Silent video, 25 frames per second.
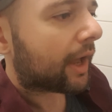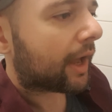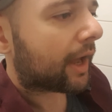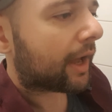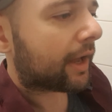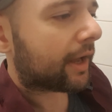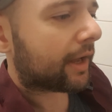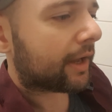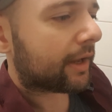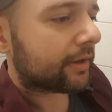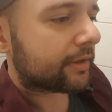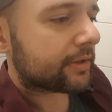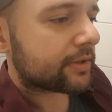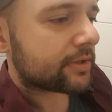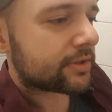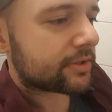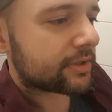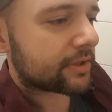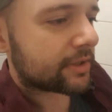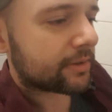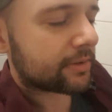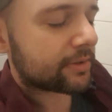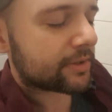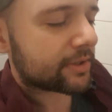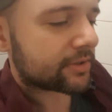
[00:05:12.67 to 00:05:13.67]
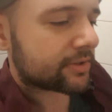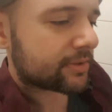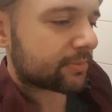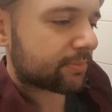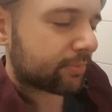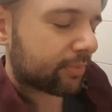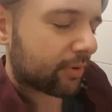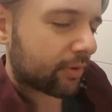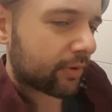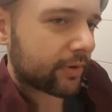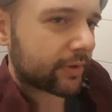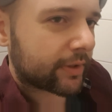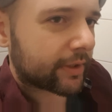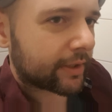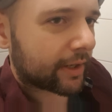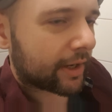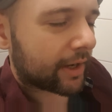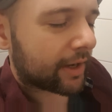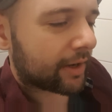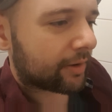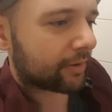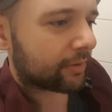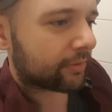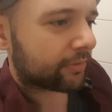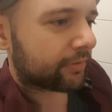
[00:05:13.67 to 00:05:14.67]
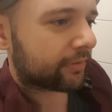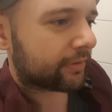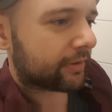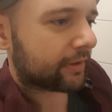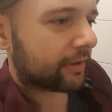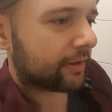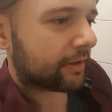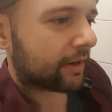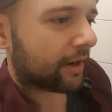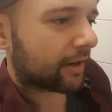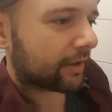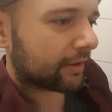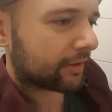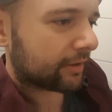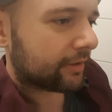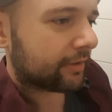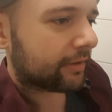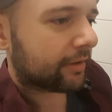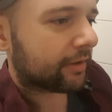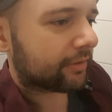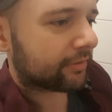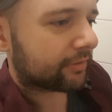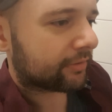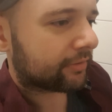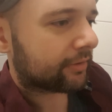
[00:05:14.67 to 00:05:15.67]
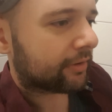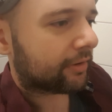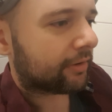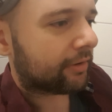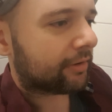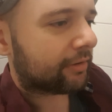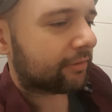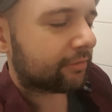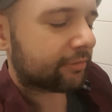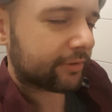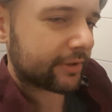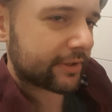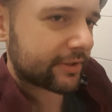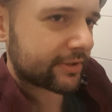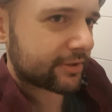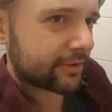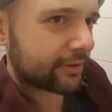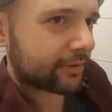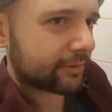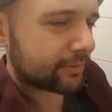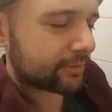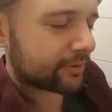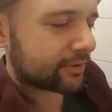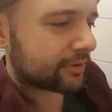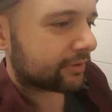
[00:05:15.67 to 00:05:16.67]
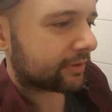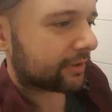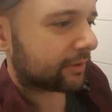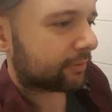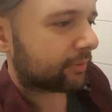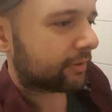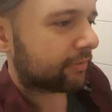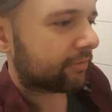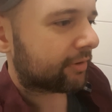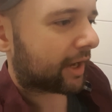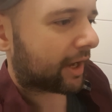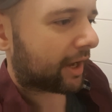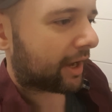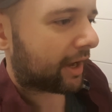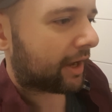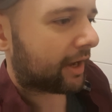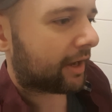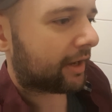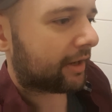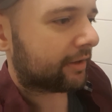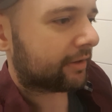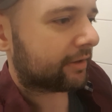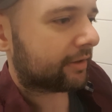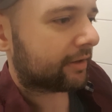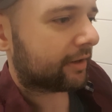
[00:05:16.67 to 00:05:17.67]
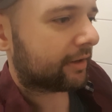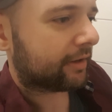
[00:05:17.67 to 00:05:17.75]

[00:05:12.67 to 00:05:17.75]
And she just pointed out the ugliness of a solution that we've had.